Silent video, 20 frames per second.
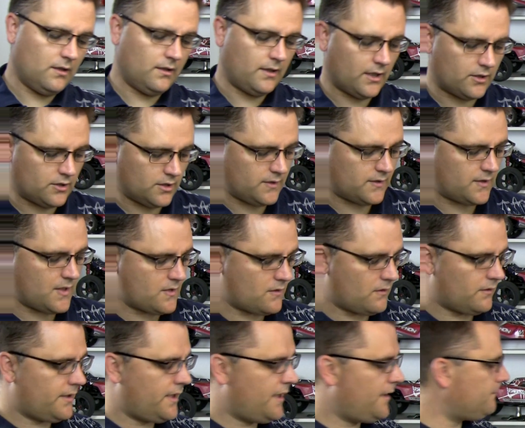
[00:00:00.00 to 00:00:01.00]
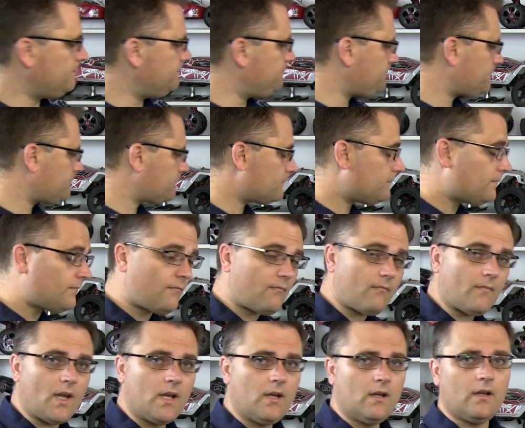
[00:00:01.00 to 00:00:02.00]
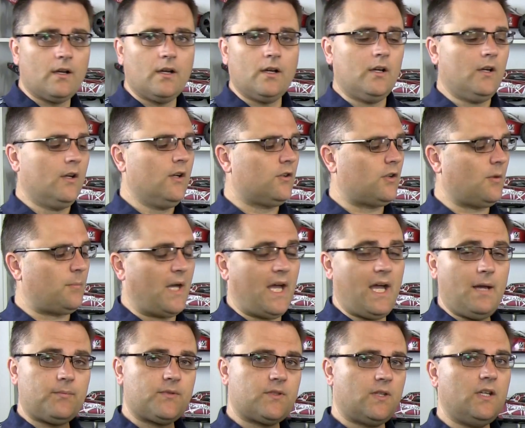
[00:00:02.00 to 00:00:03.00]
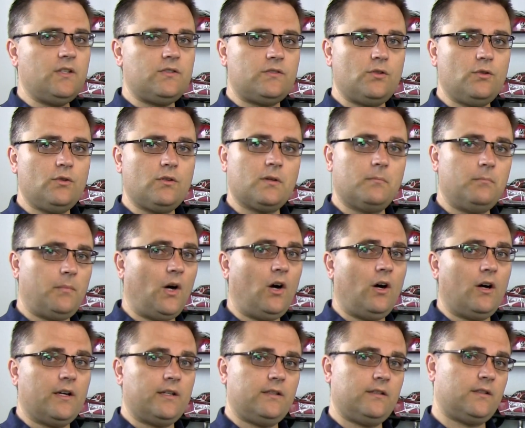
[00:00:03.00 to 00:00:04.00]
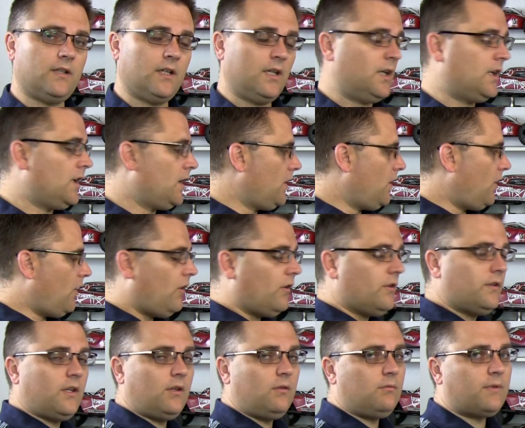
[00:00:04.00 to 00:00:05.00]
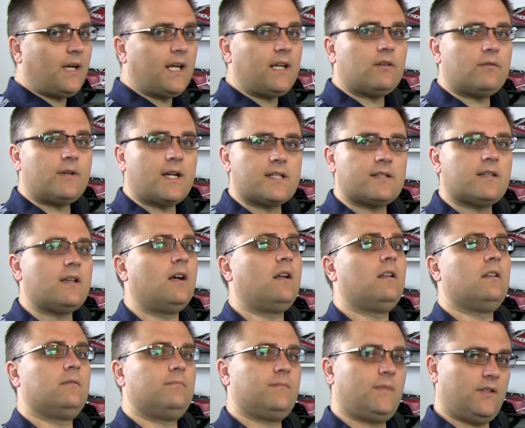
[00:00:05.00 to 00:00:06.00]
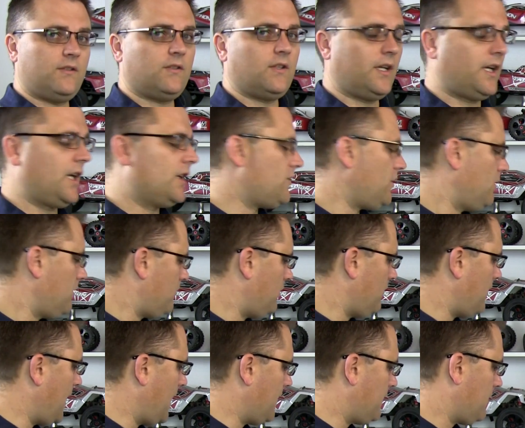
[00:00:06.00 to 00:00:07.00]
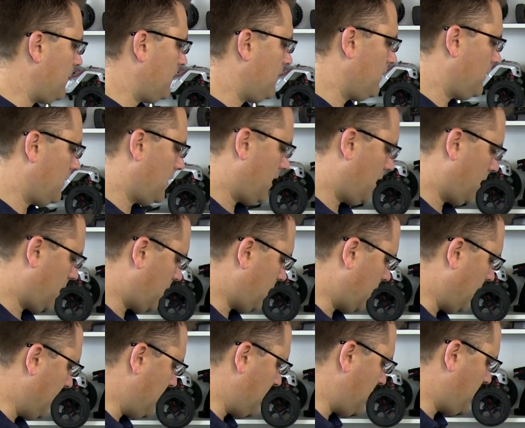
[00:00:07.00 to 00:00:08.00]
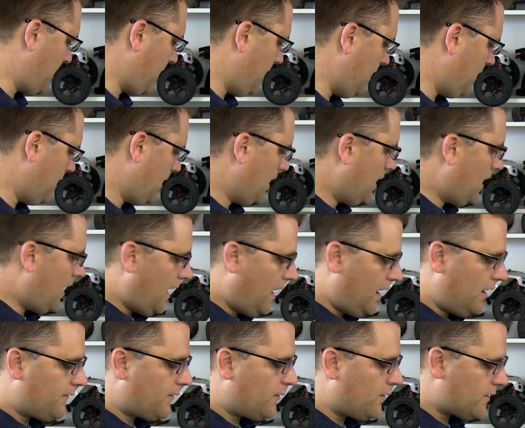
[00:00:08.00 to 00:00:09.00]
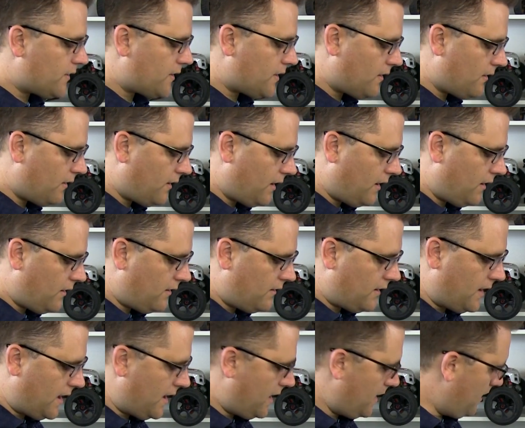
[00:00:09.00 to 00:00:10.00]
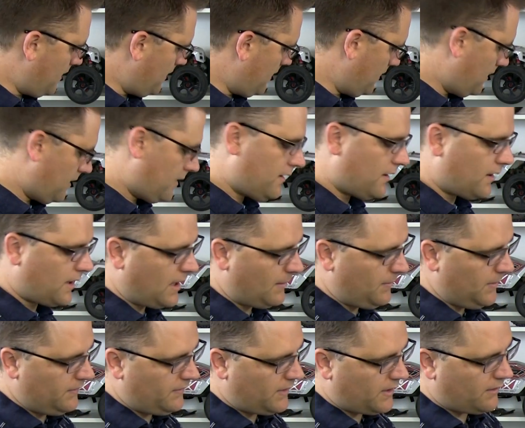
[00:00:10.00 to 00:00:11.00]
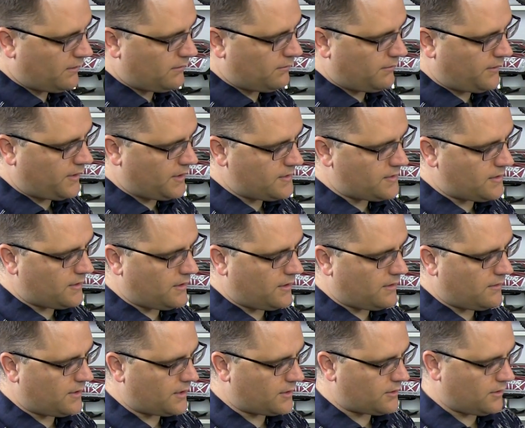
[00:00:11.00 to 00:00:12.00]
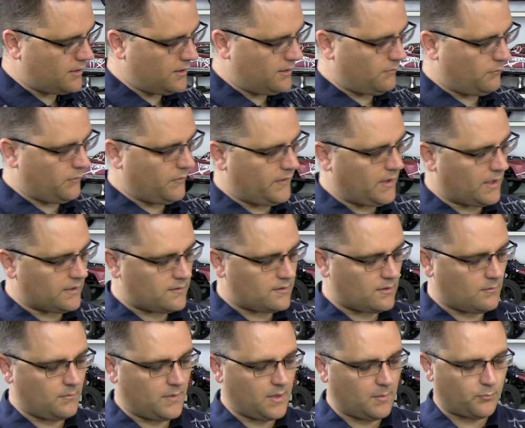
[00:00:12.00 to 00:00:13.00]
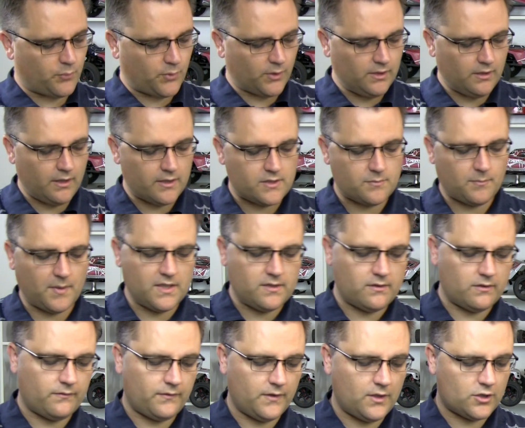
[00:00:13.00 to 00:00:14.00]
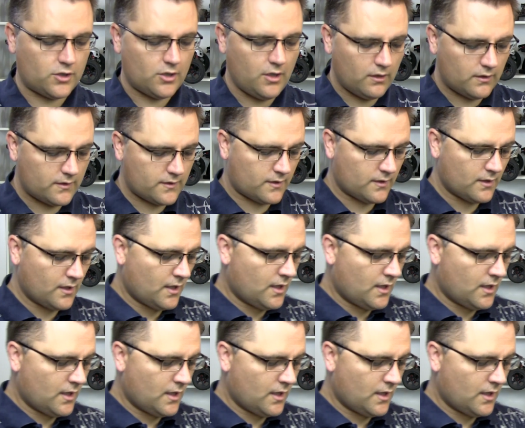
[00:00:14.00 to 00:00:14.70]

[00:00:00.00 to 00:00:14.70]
It actually says on there. So perhaps these two combined on the Raider XL is going to get you to that claimed speed. And of course there are a couple of other little things in here actually. We've got some preload spaces for your shocks.